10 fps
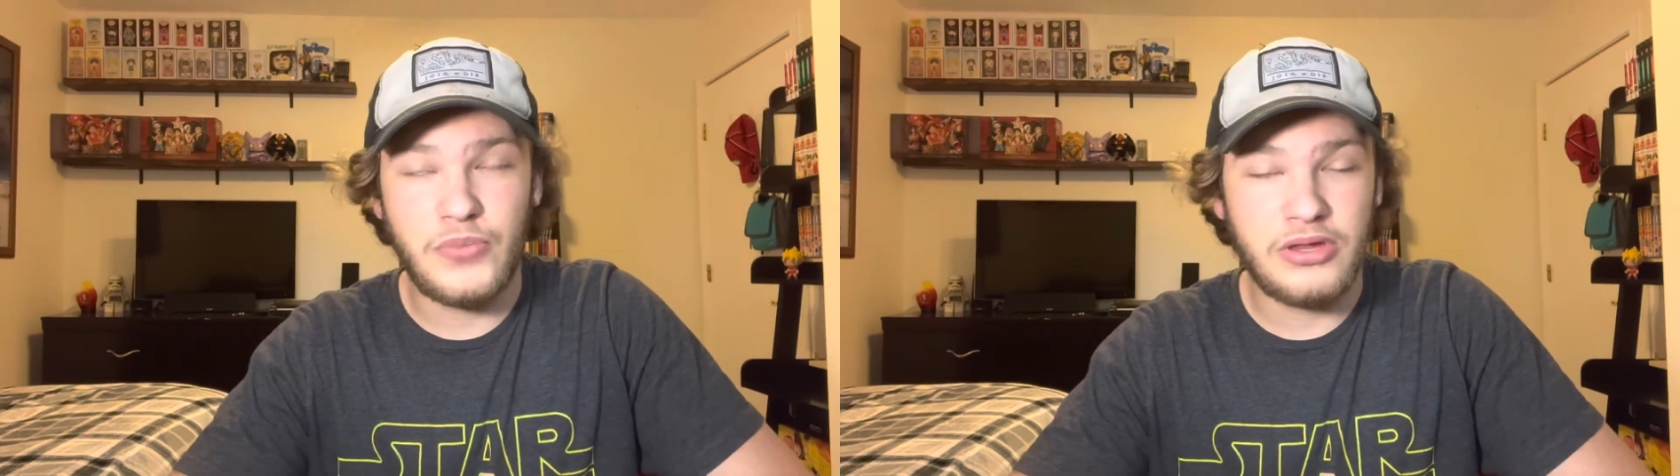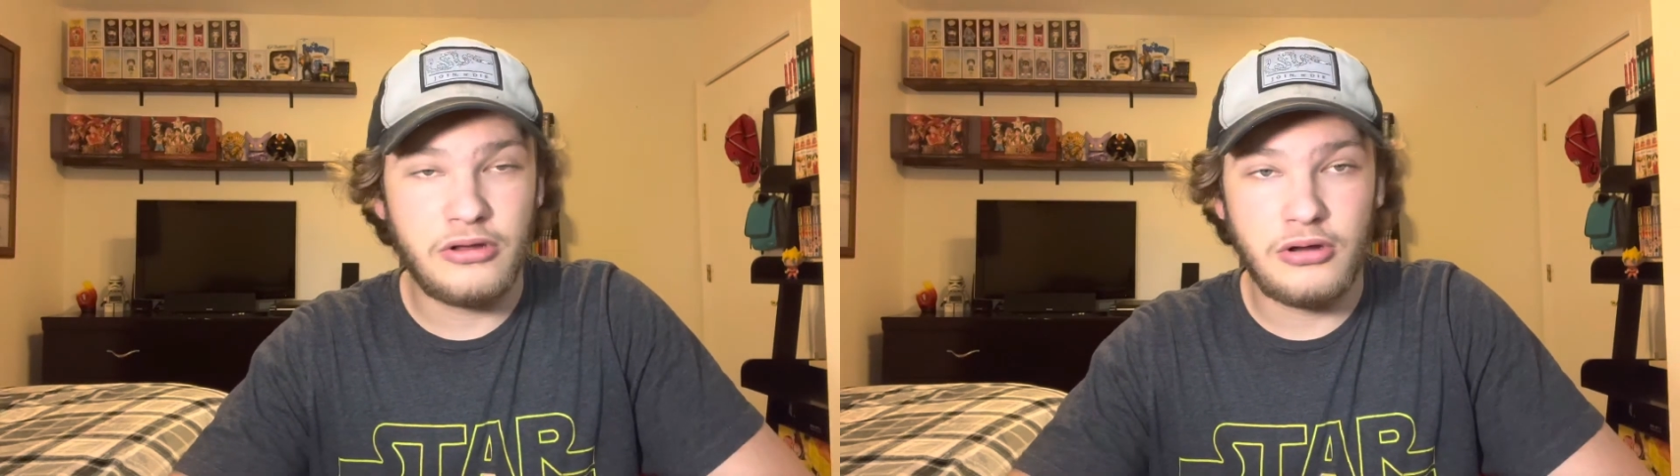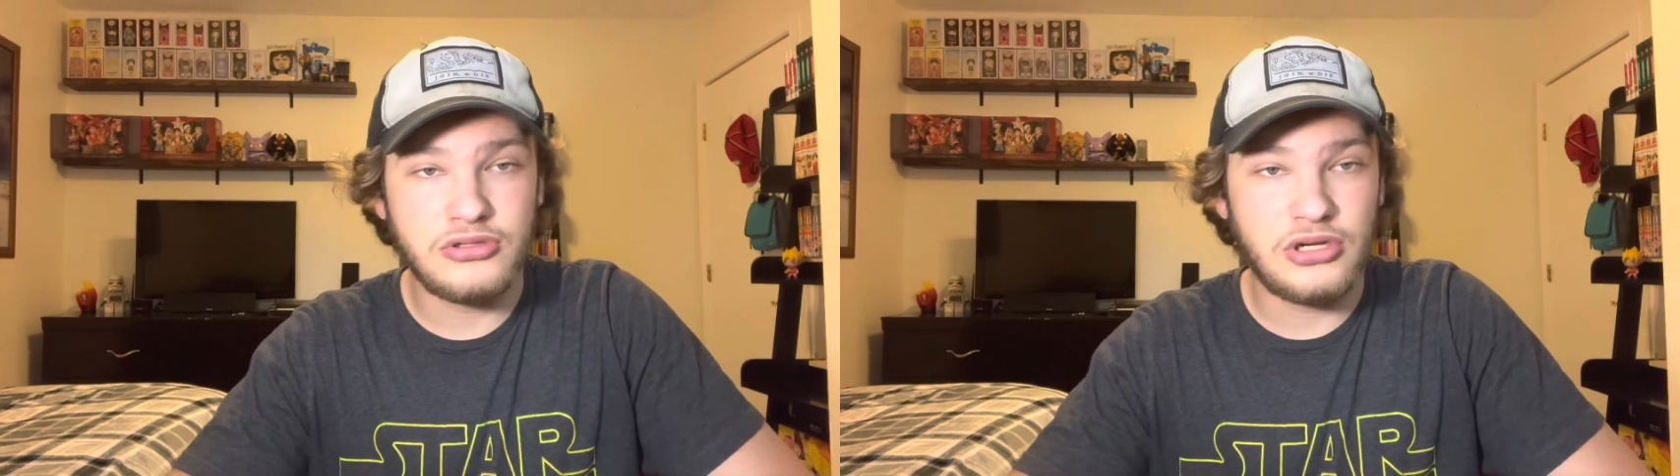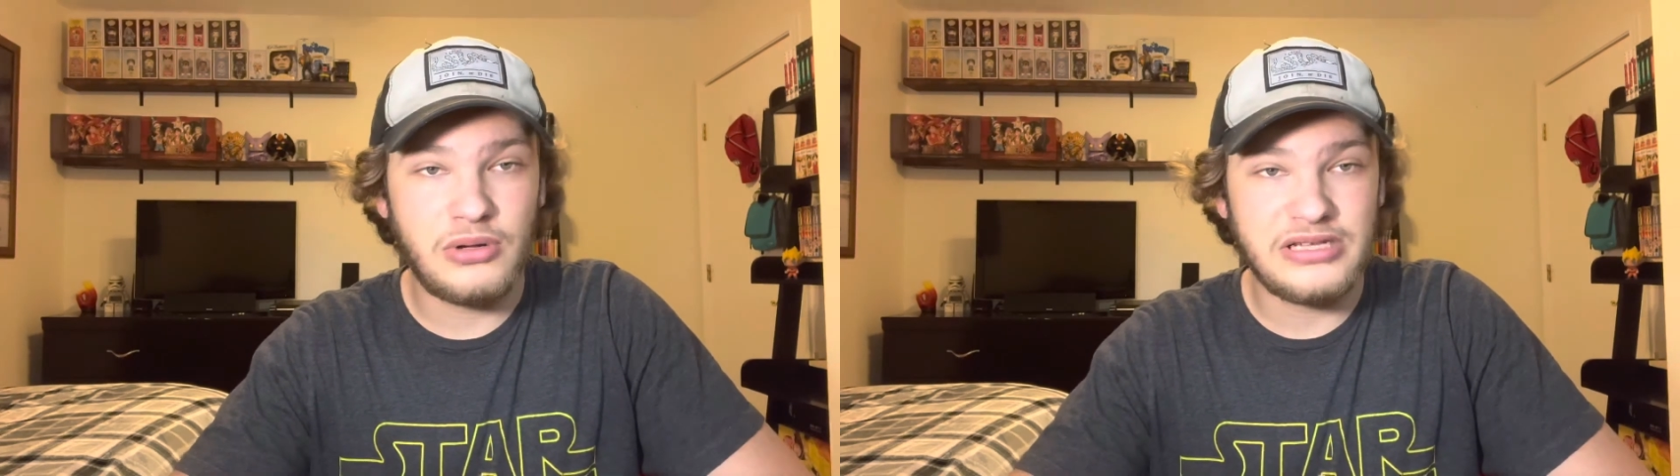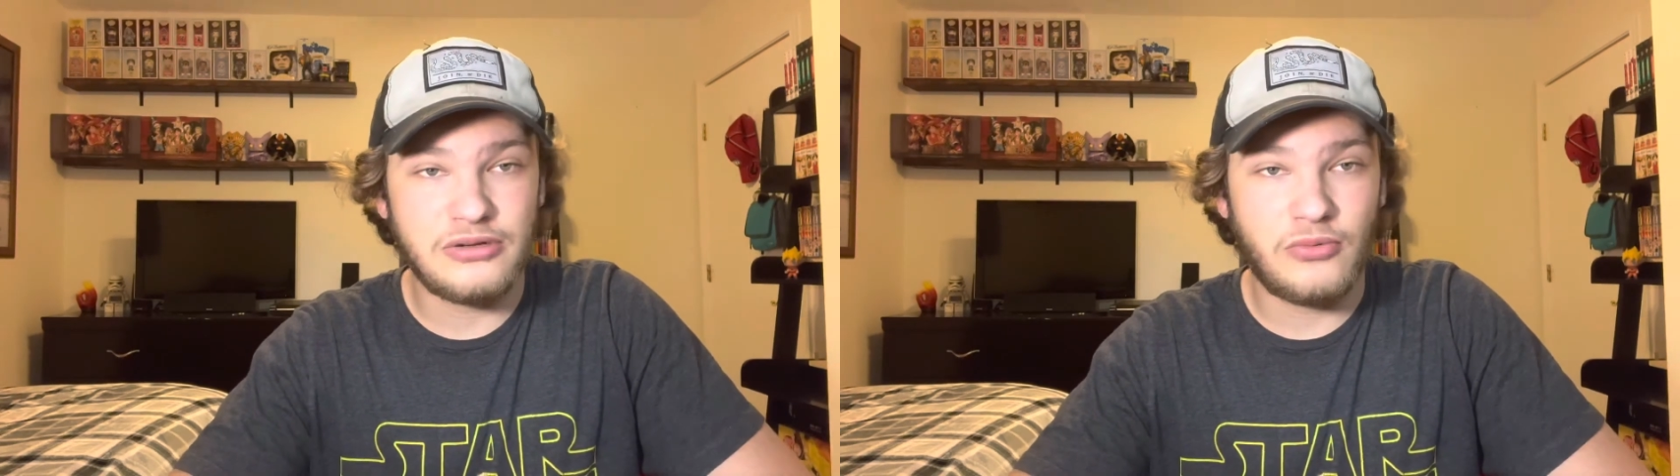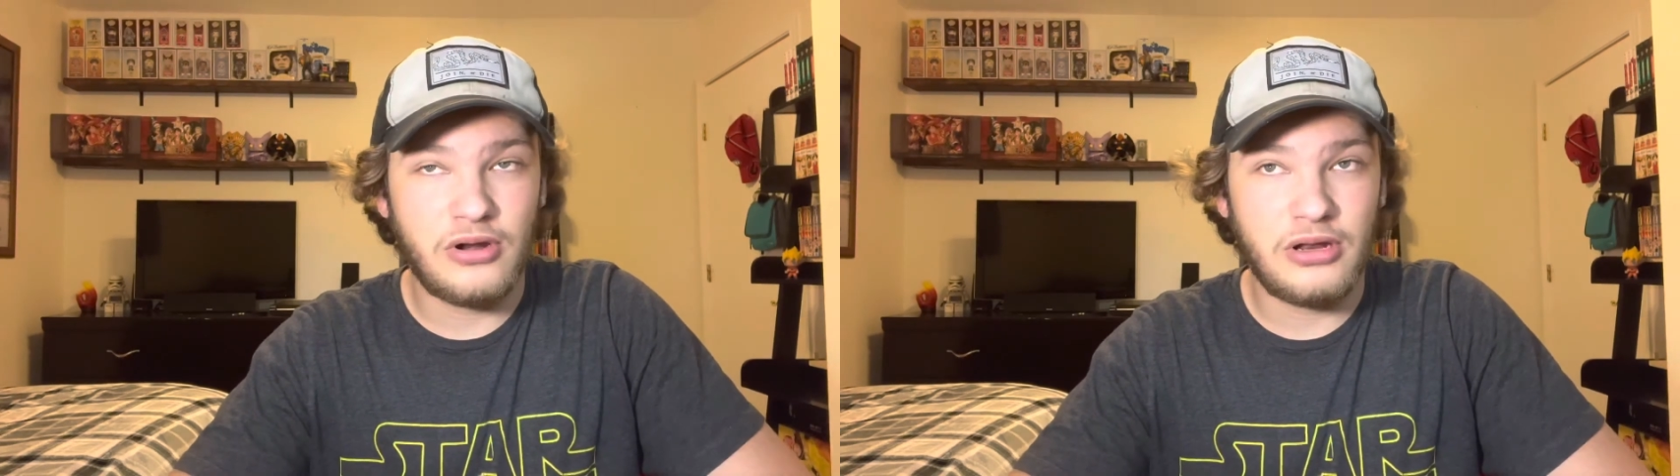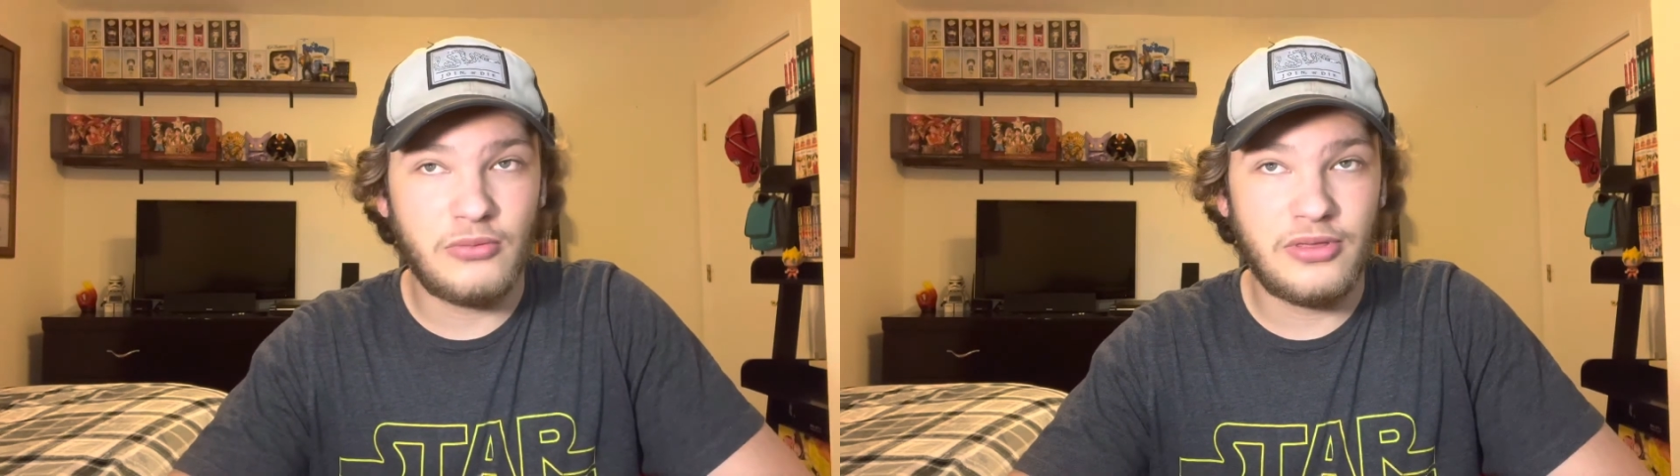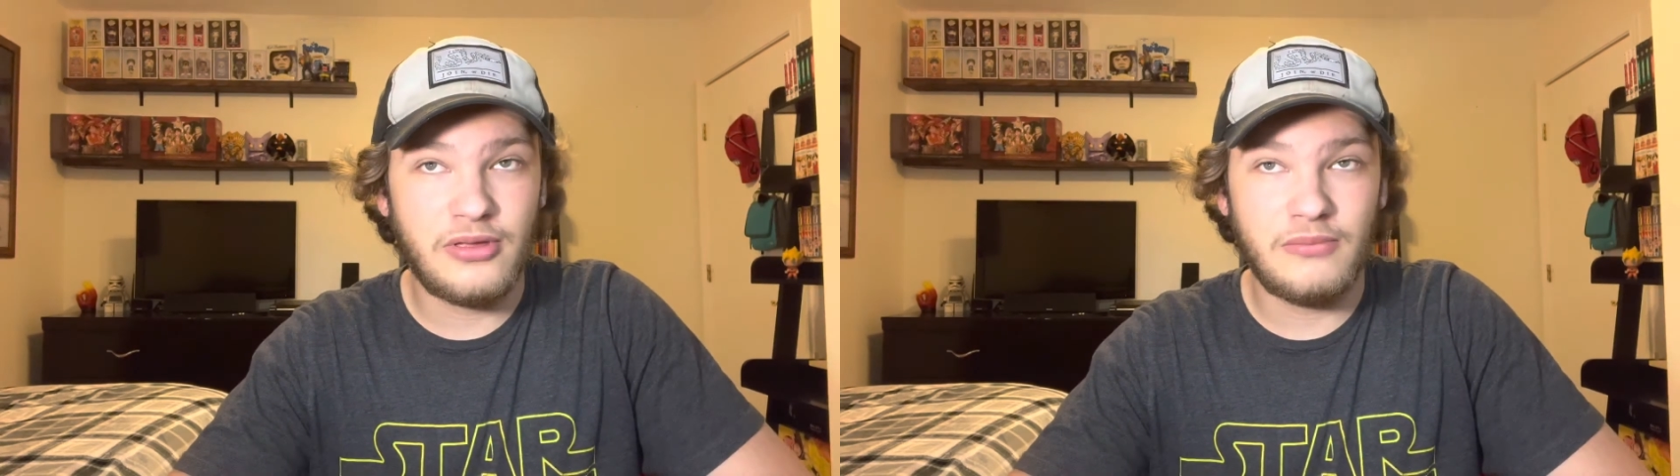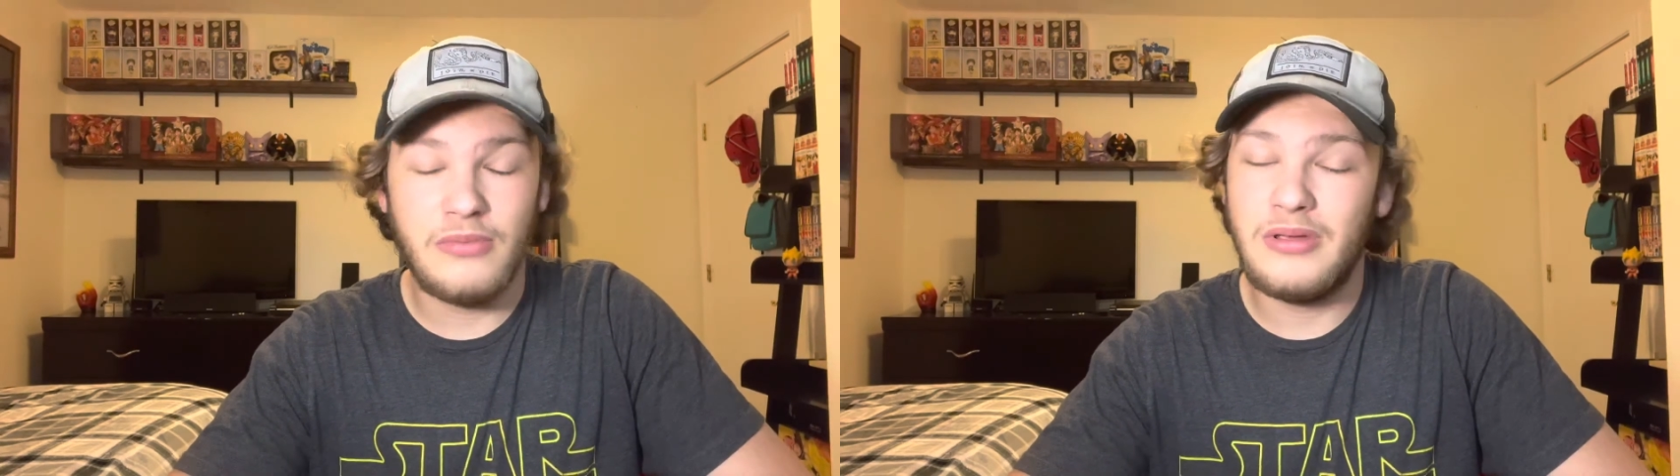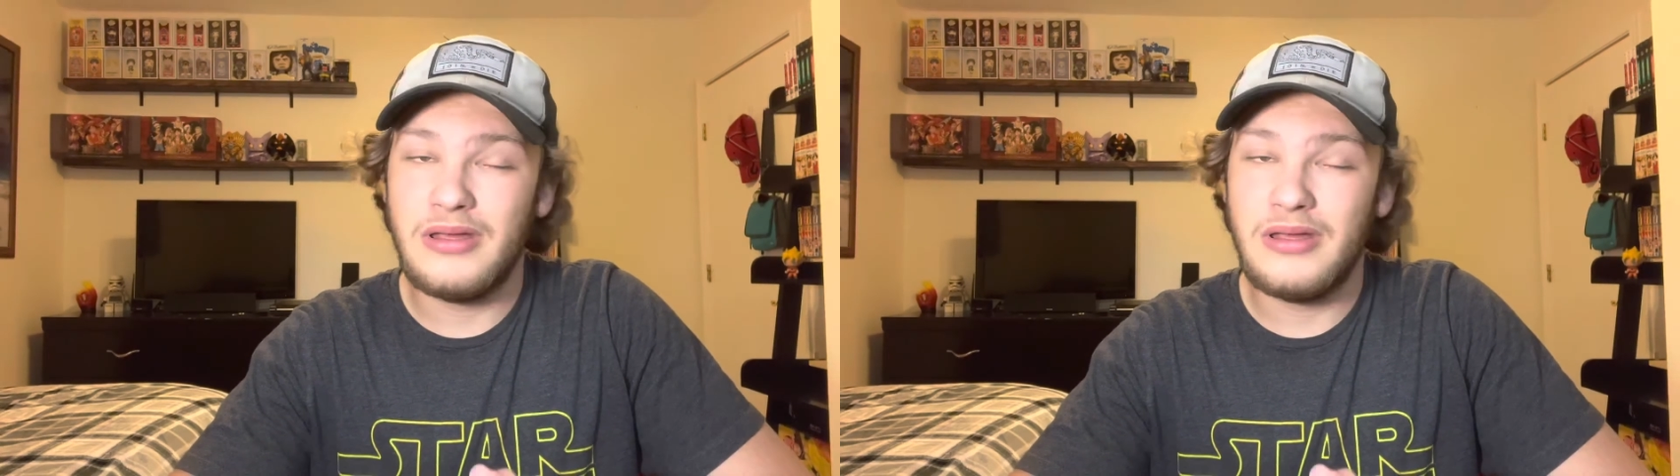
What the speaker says: Gojo has a run-in with him,